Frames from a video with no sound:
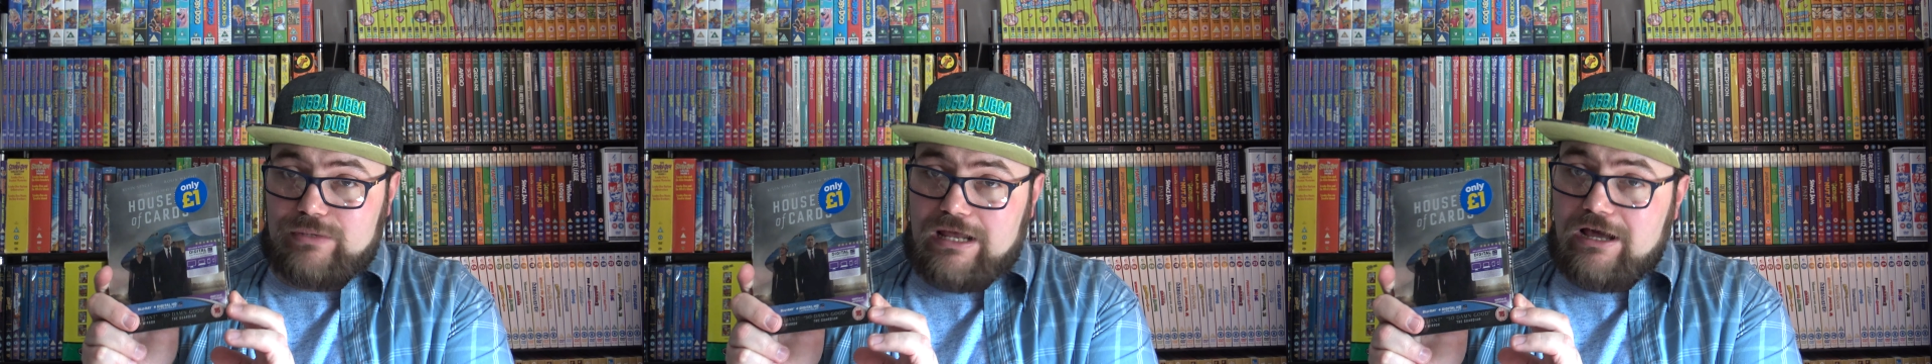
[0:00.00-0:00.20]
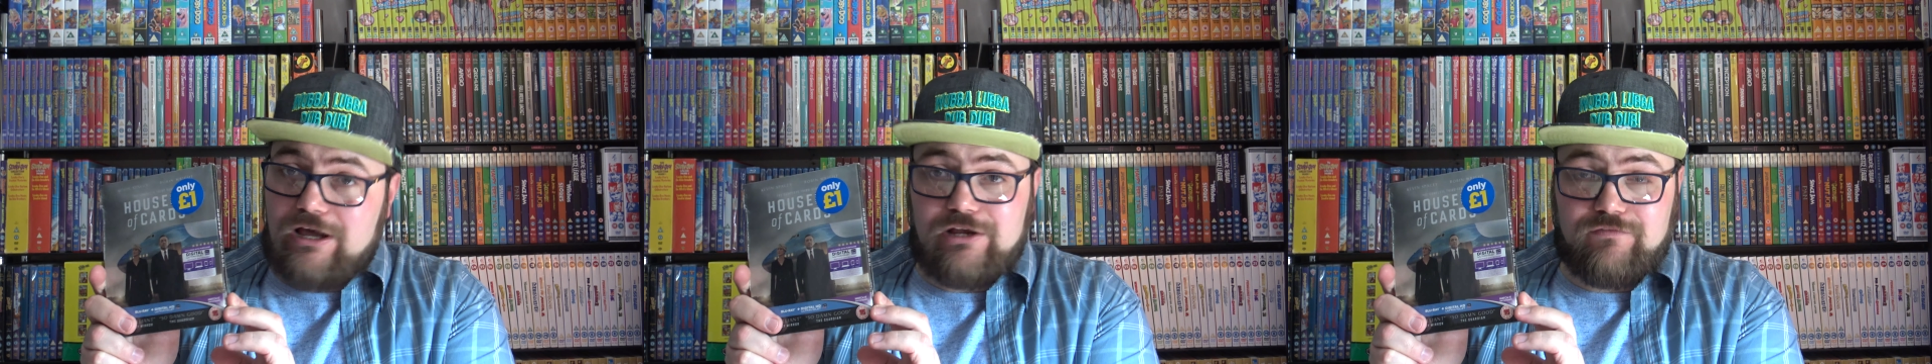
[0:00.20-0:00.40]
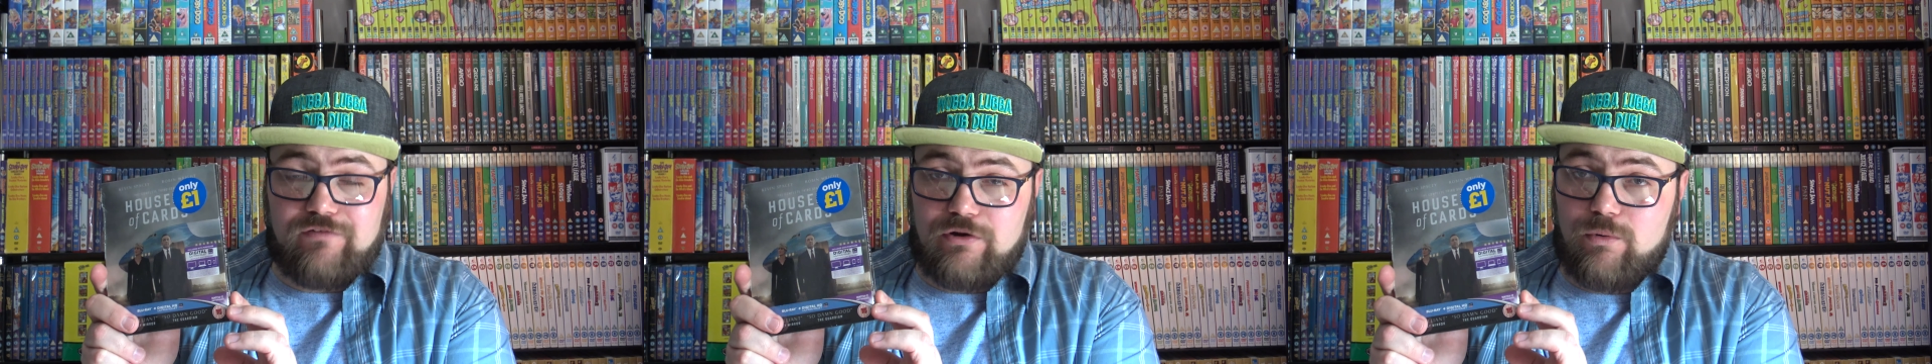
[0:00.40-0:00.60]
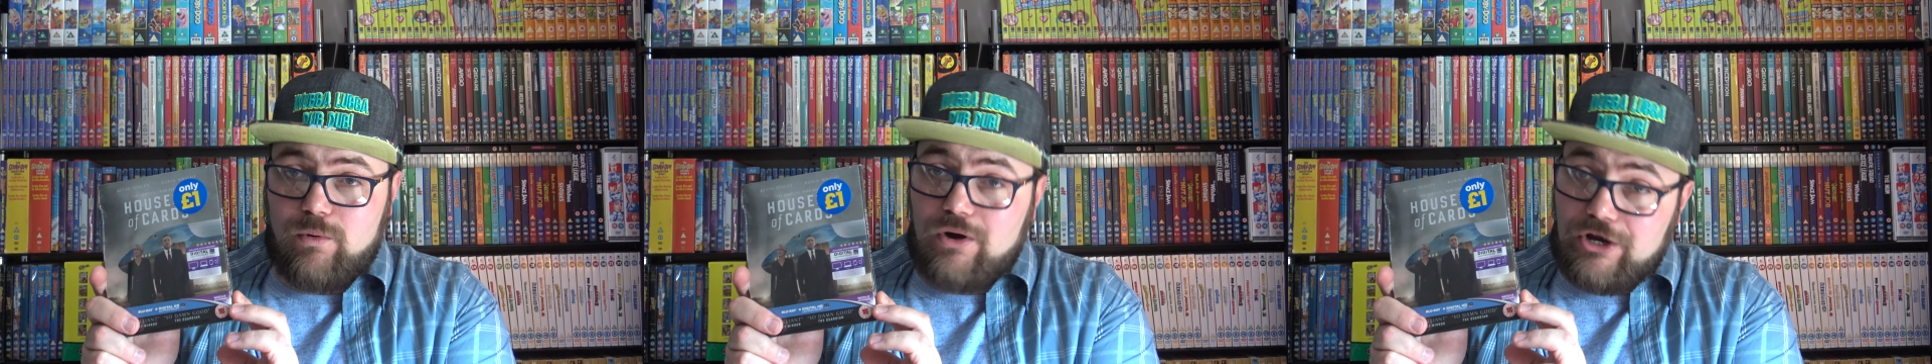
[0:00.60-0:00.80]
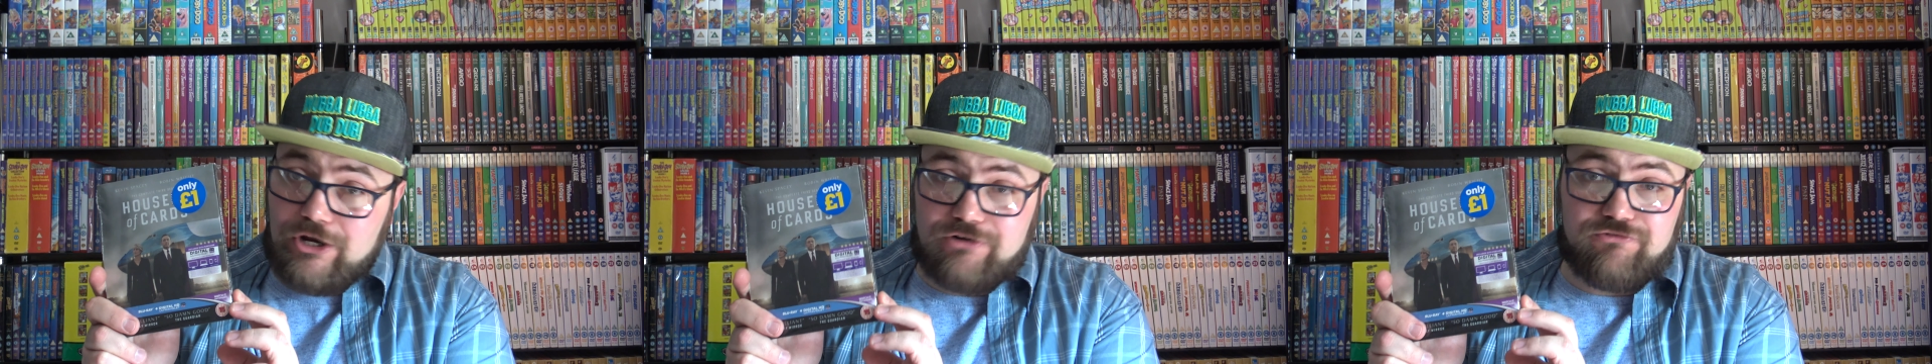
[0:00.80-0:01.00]
that I've
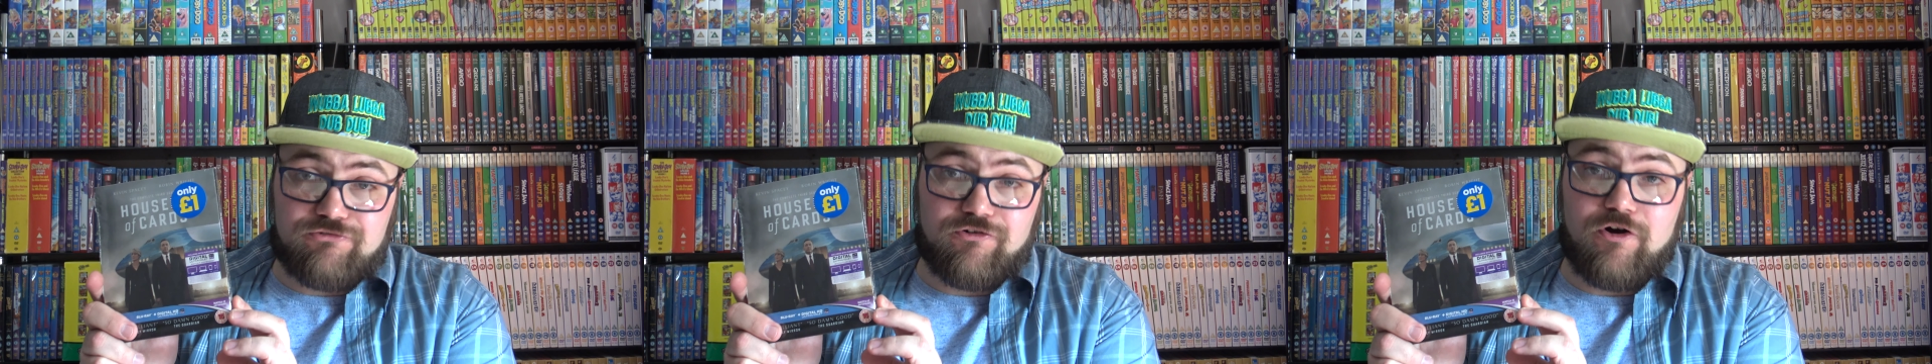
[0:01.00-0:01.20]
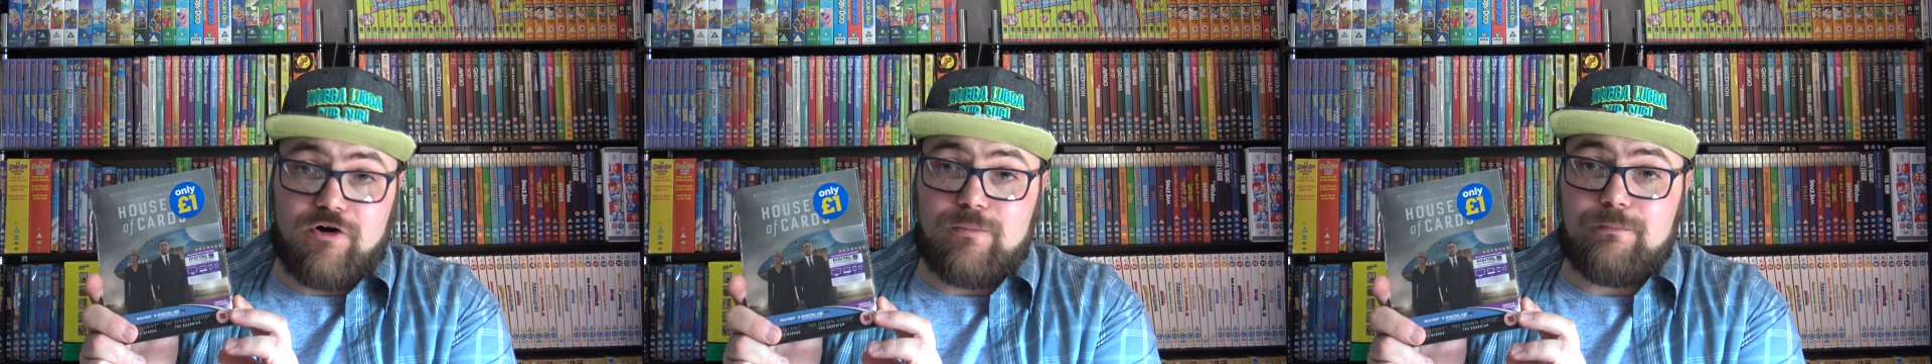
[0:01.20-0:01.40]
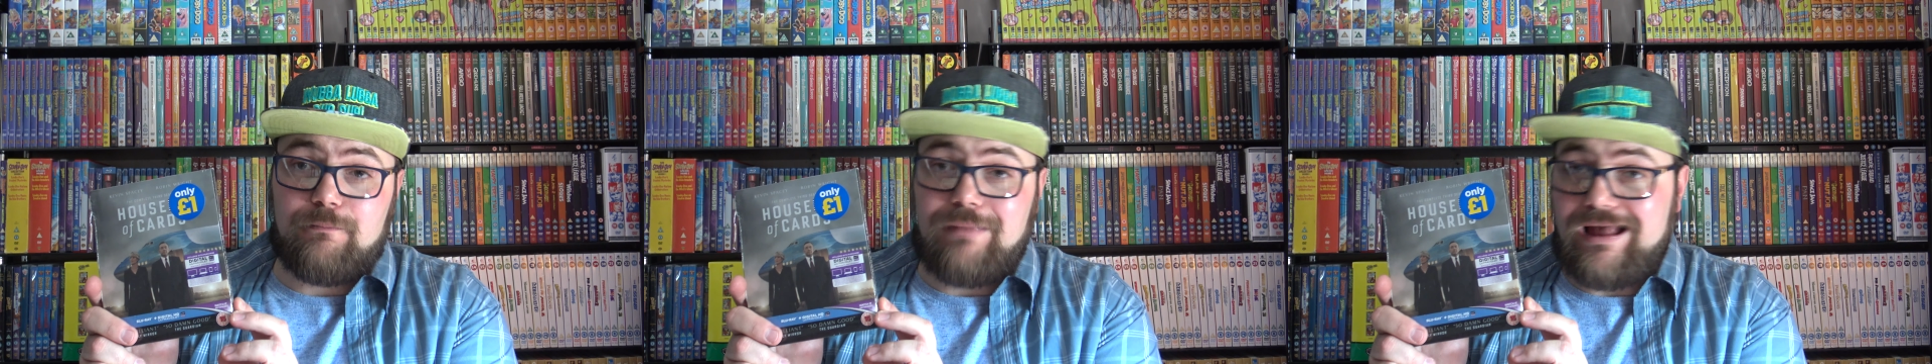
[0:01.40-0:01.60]
acquired from